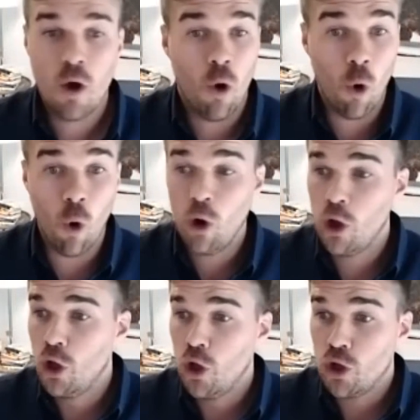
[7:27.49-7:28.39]
Or
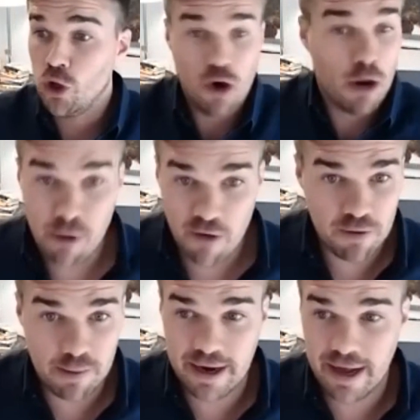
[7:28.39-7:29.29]
you're not
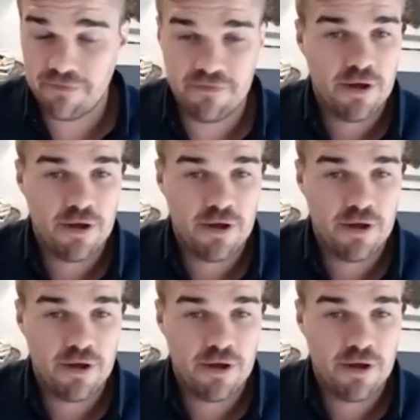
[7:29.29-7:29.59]
profitable enough,